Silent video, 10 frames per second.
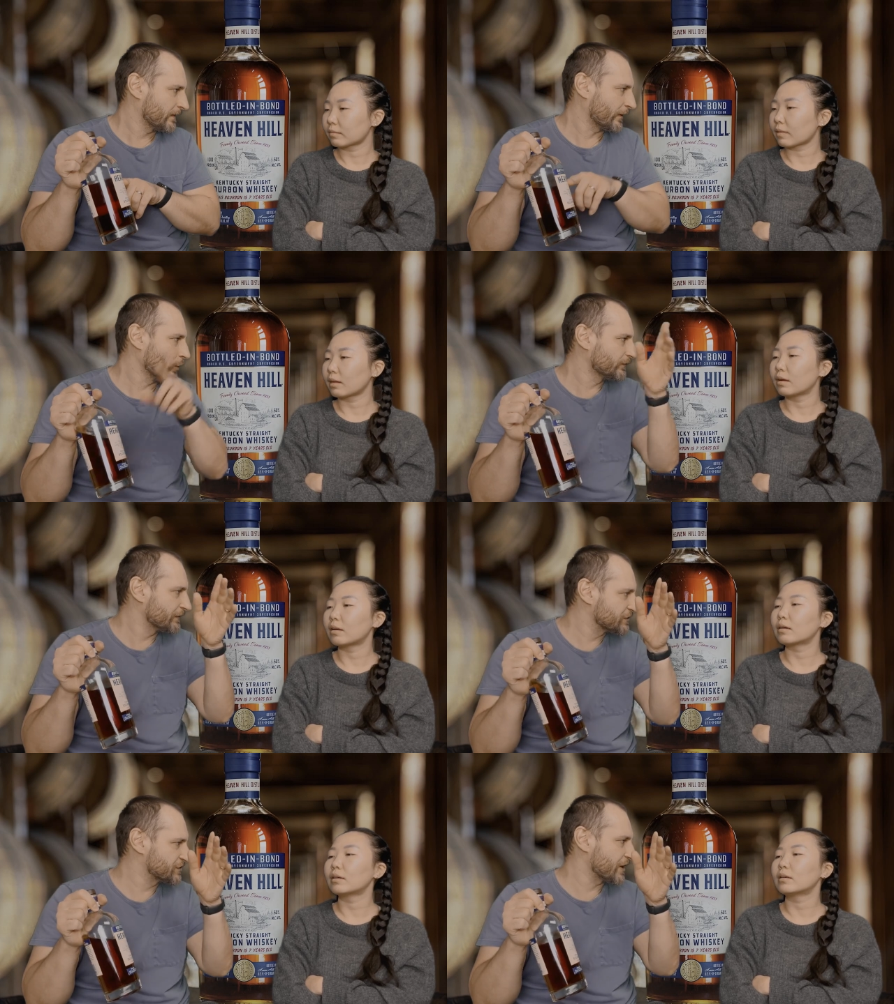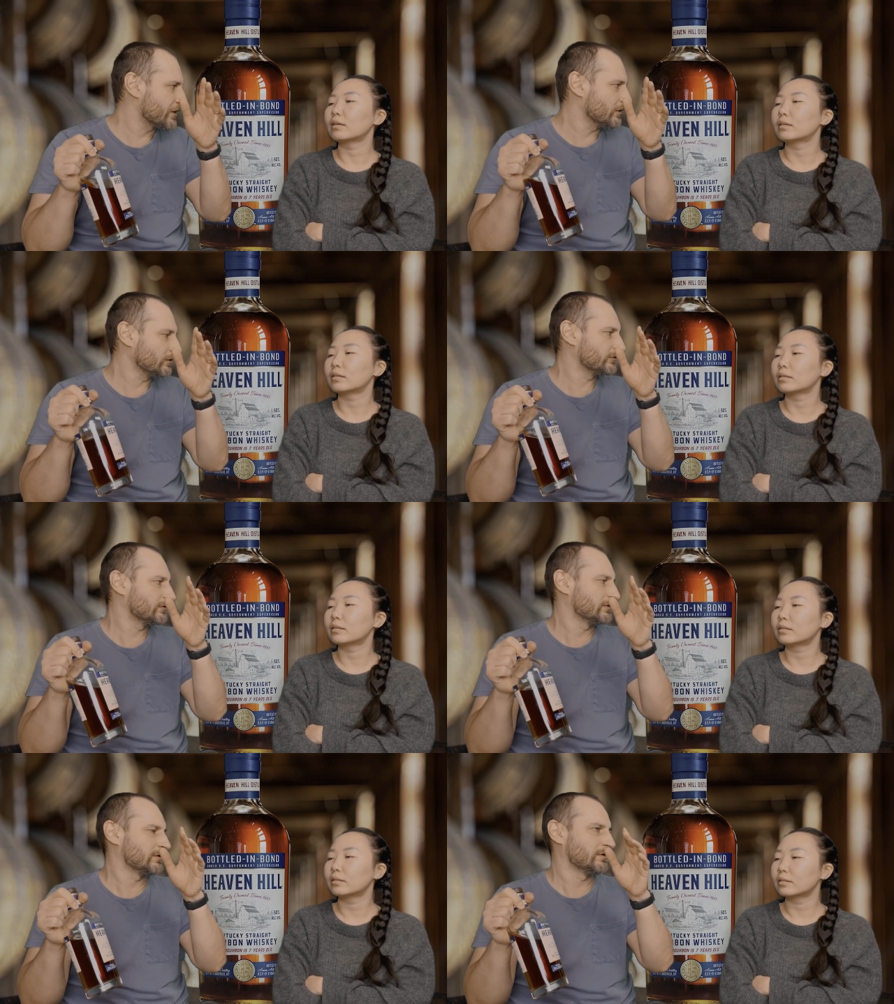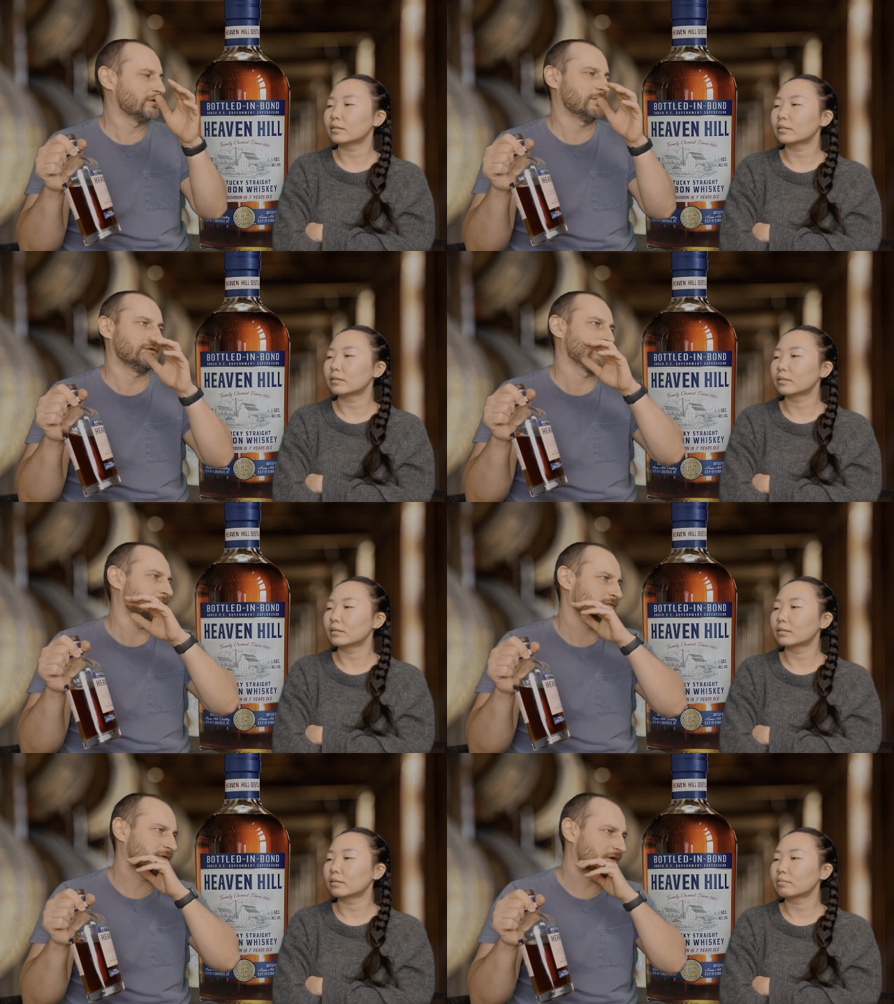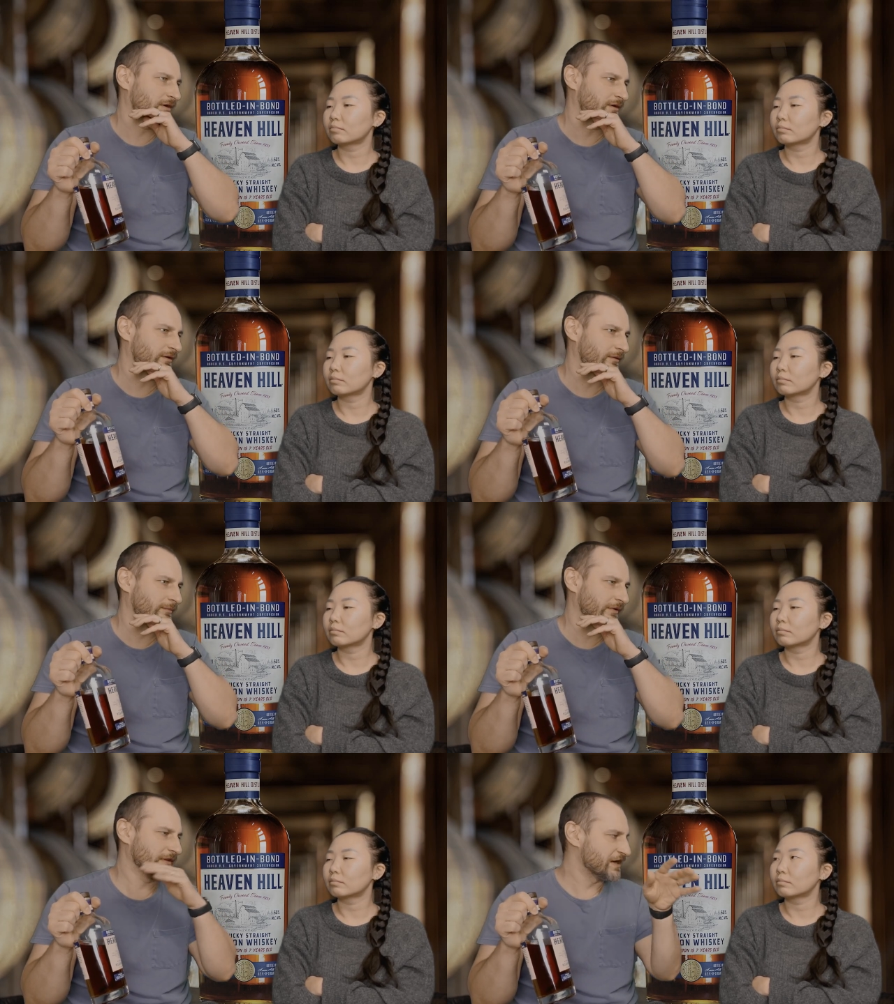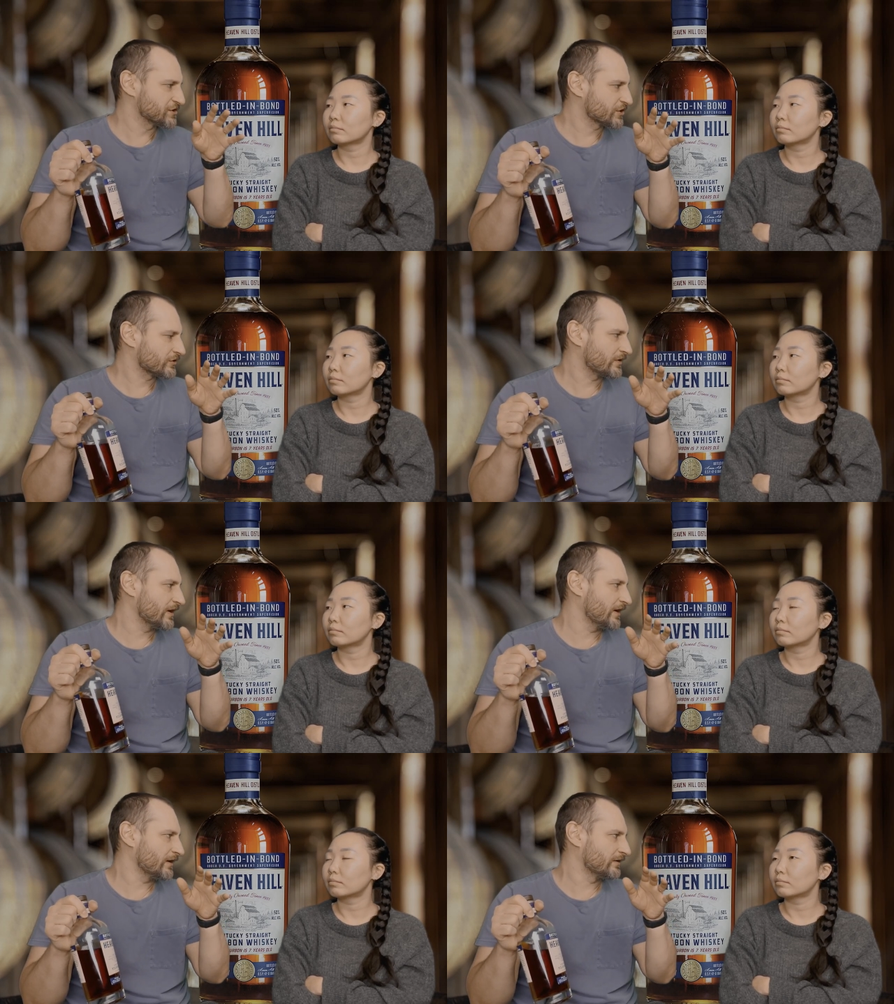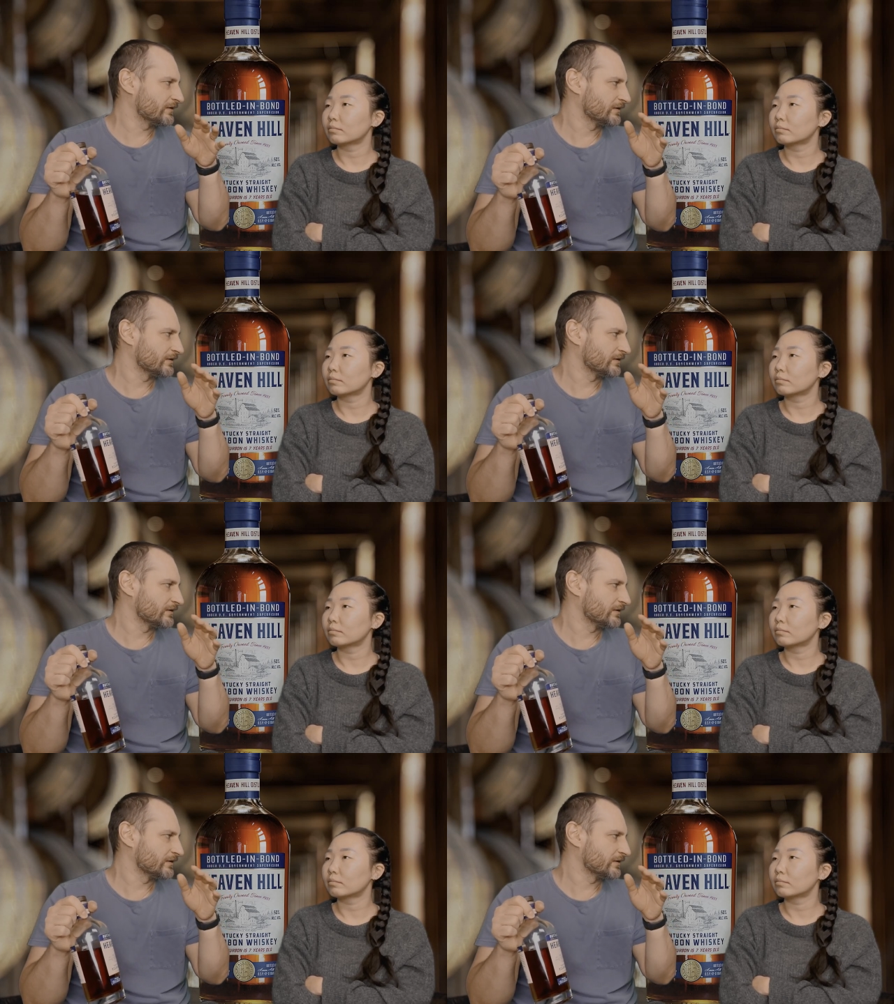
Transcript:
Speaker 1: Like Old uh. Gerald, um, Elijah Craig,